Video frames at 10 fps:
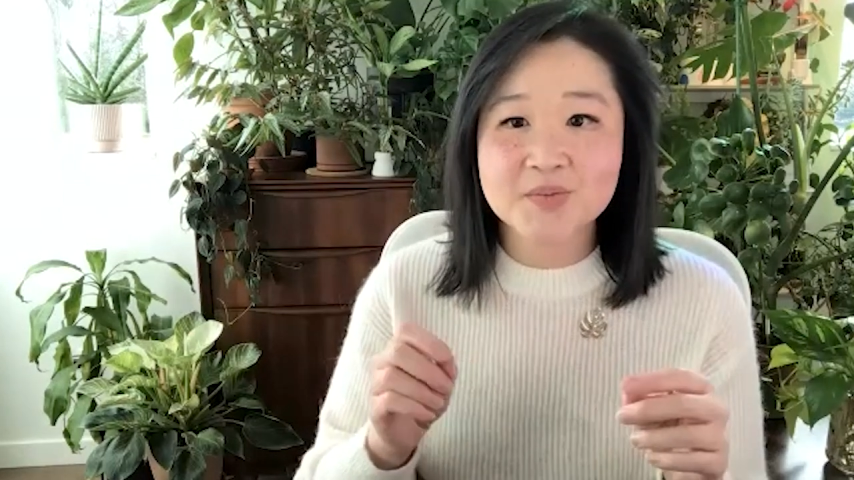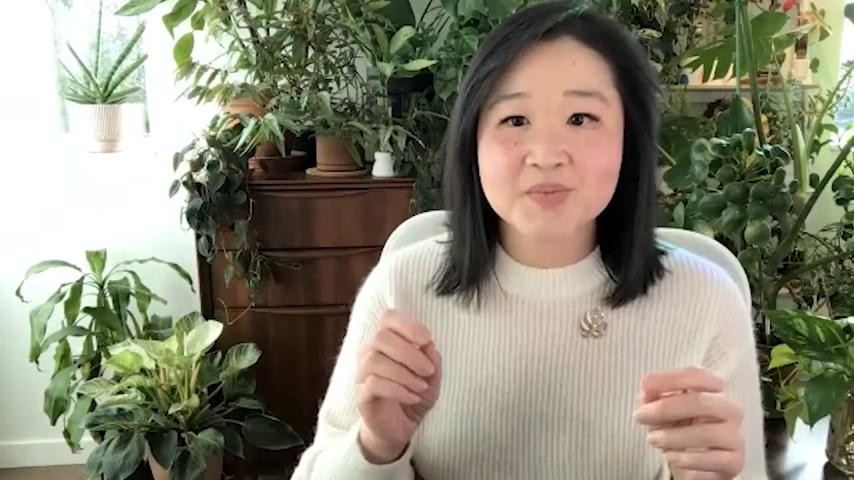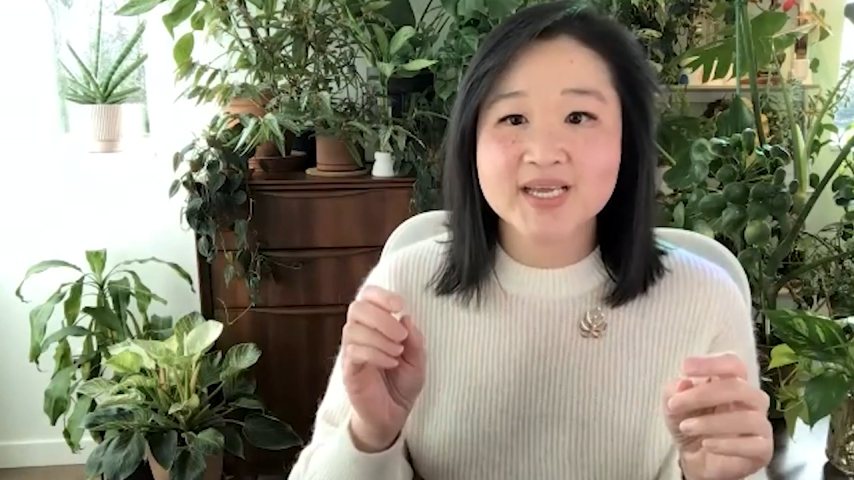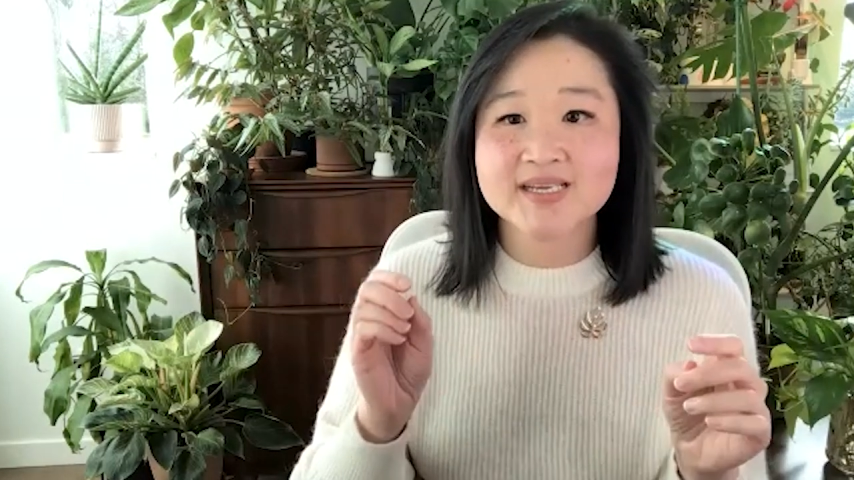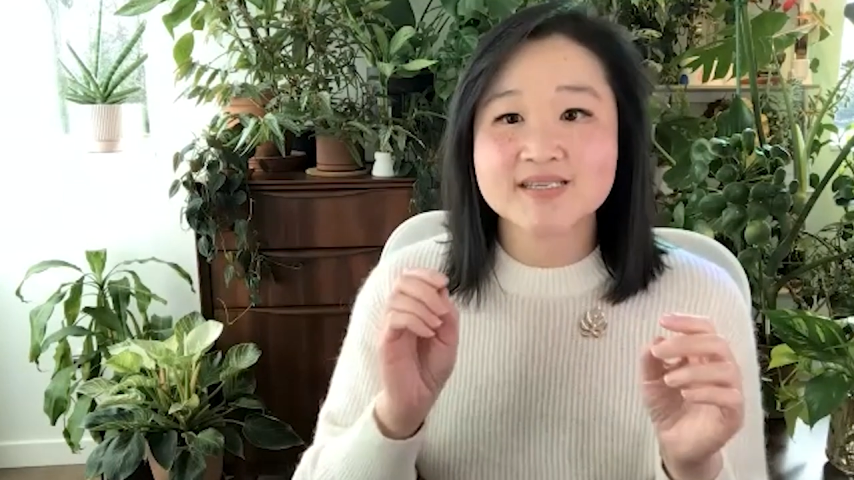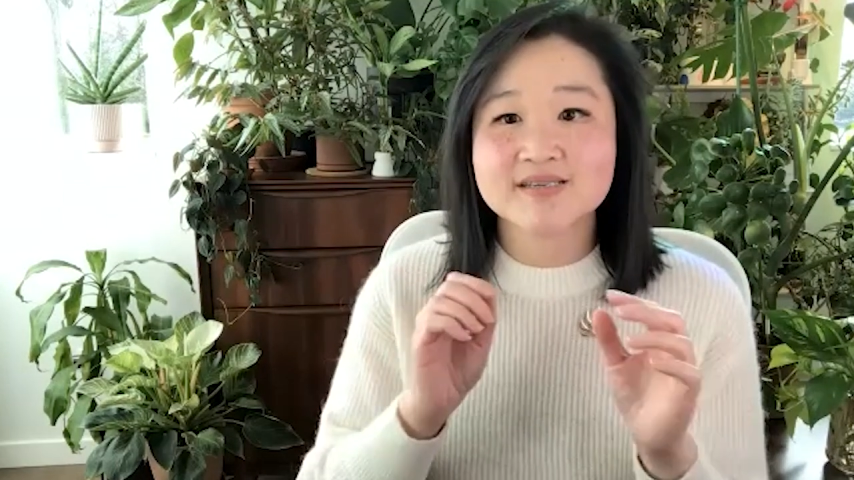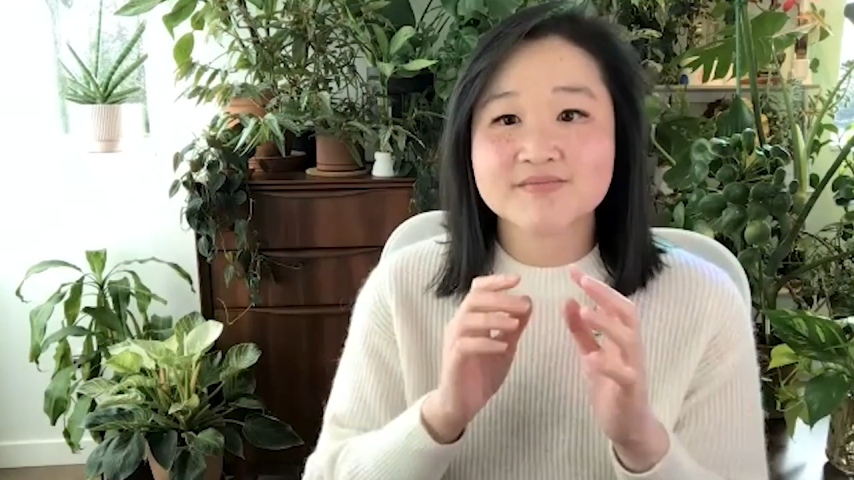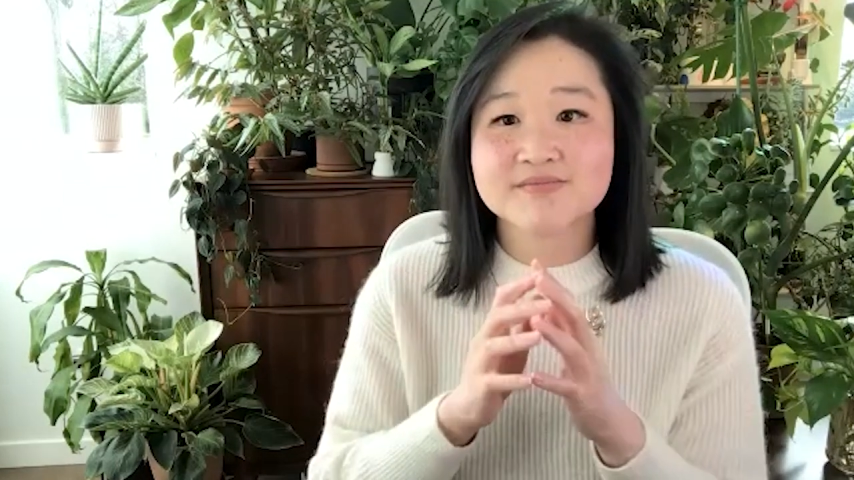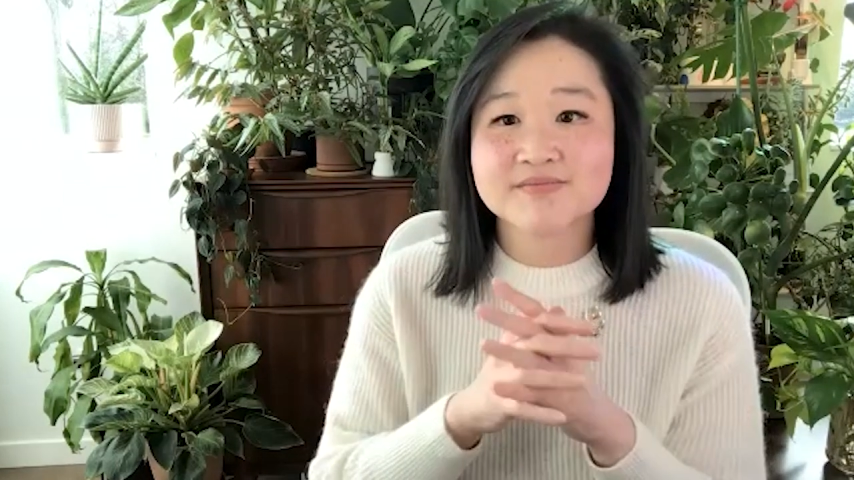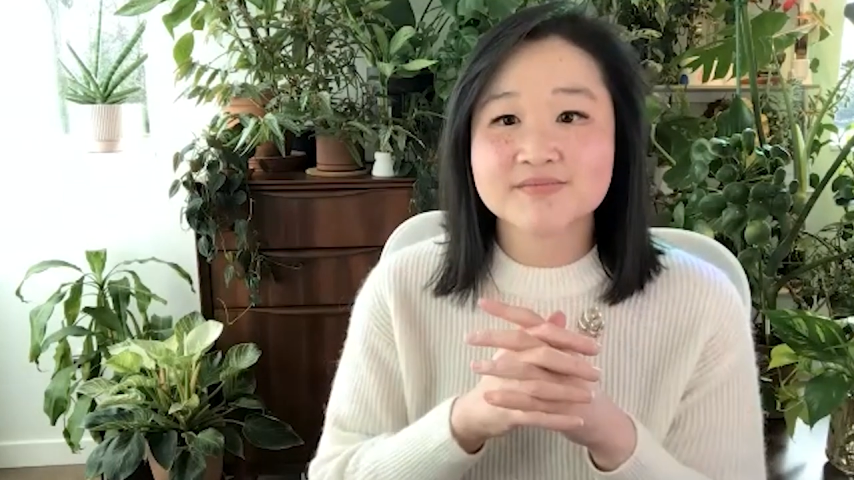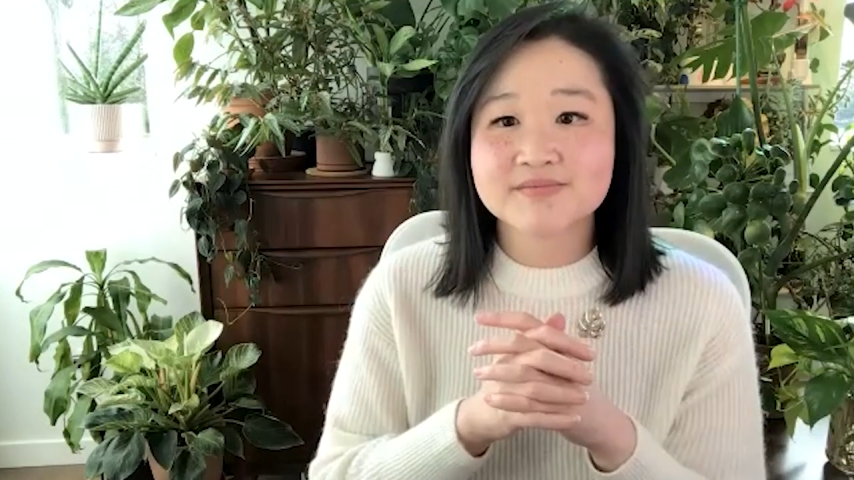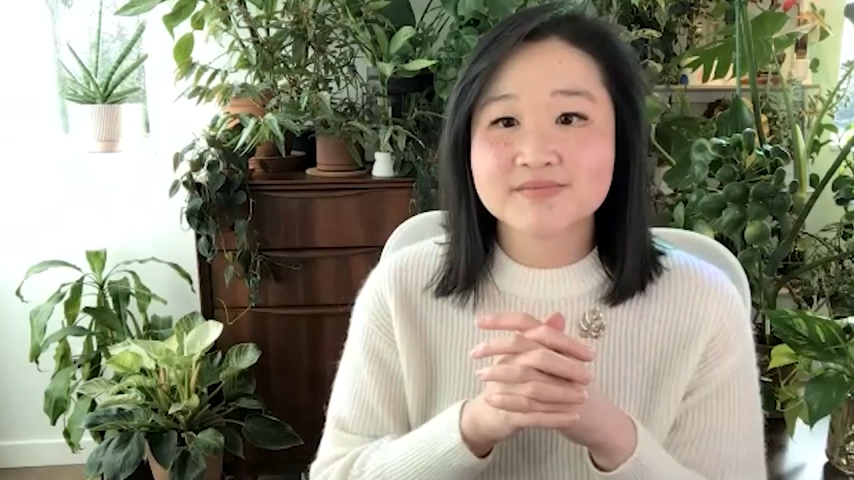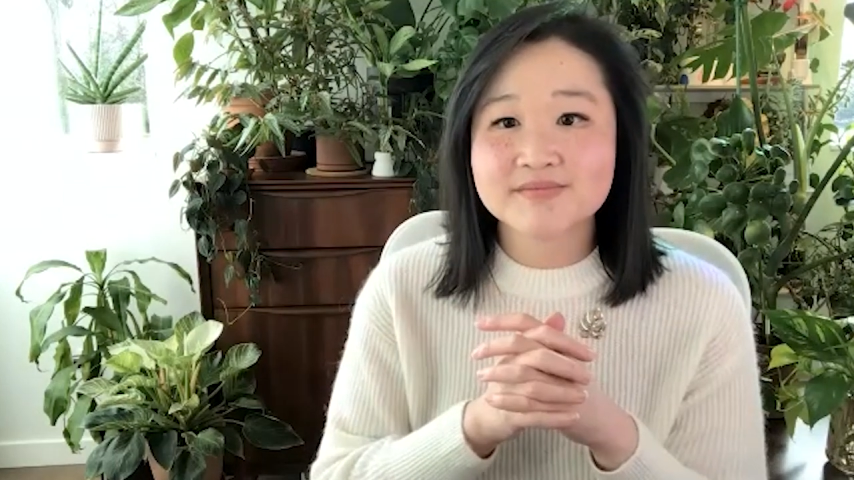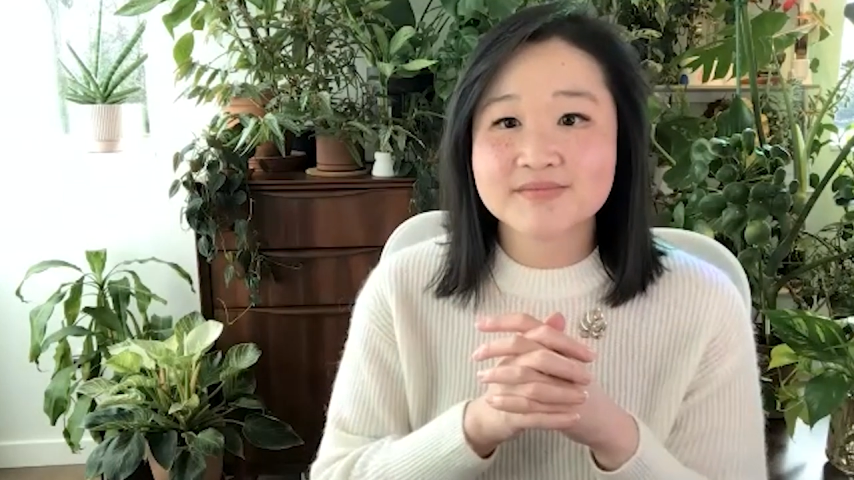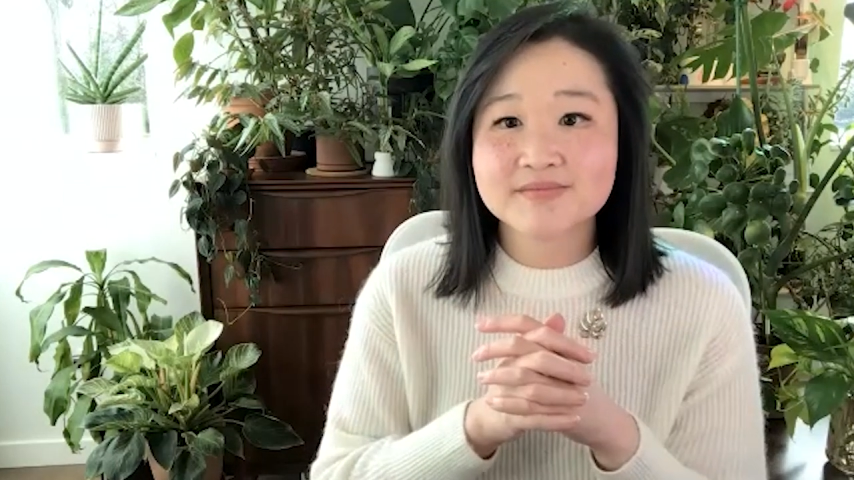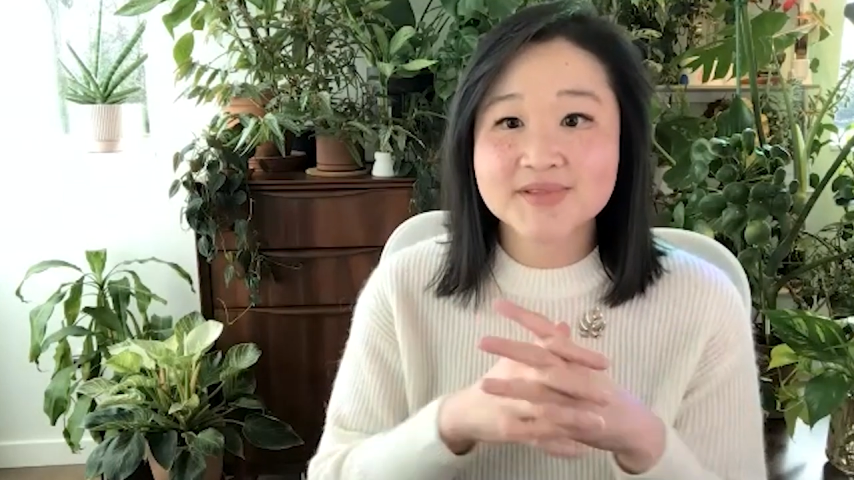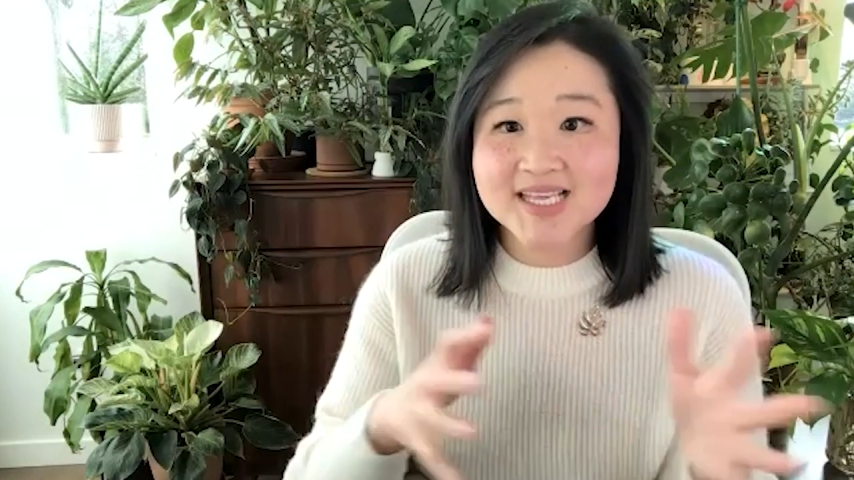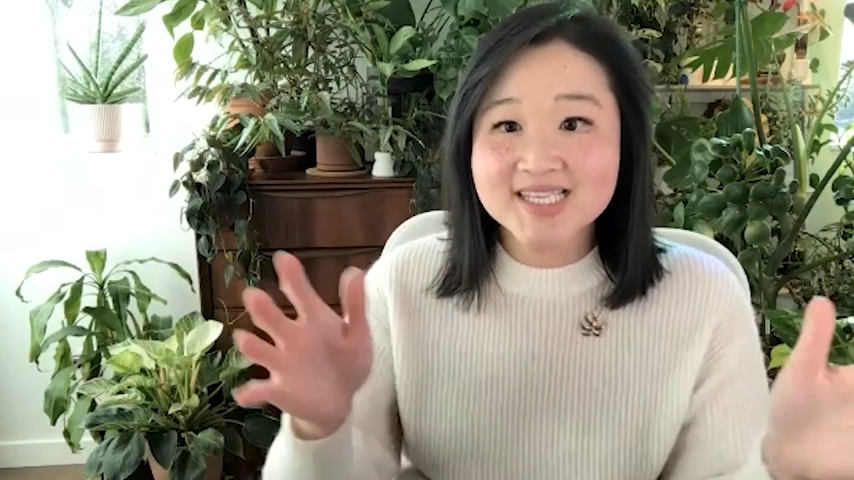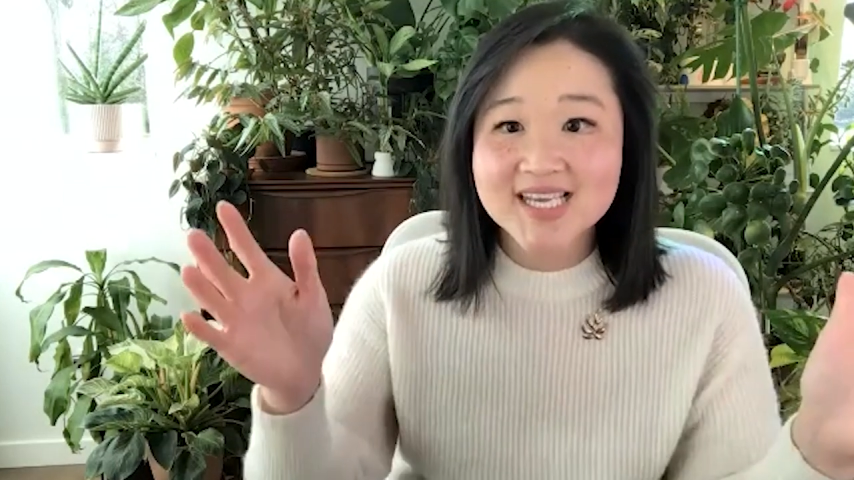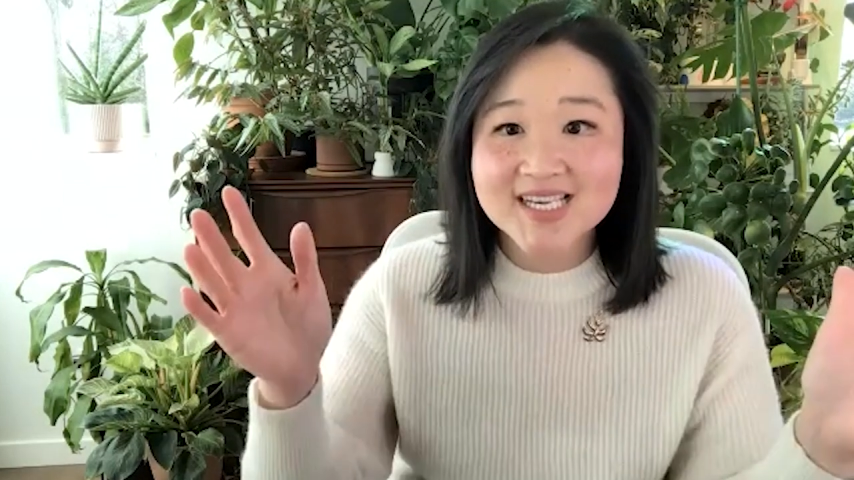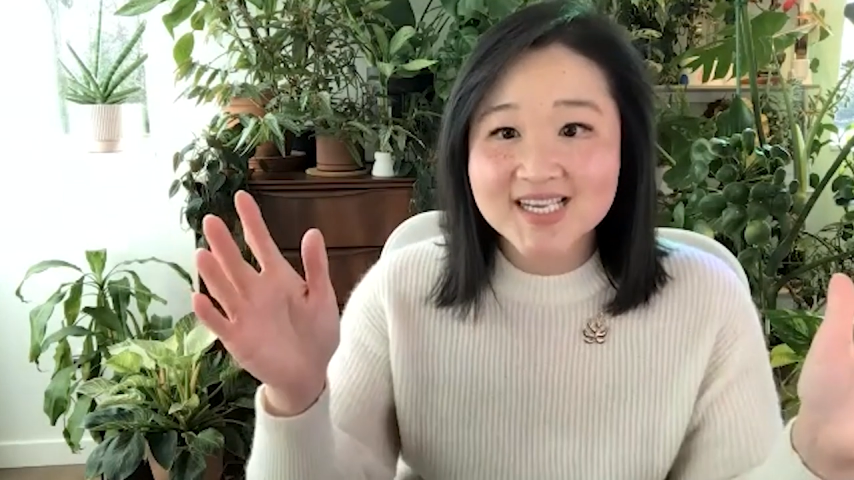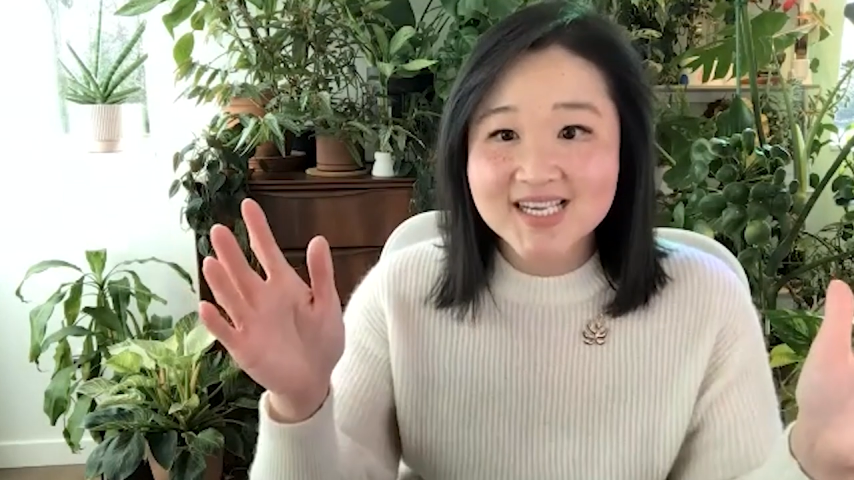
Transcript: plant. Yes. That's, it. That's,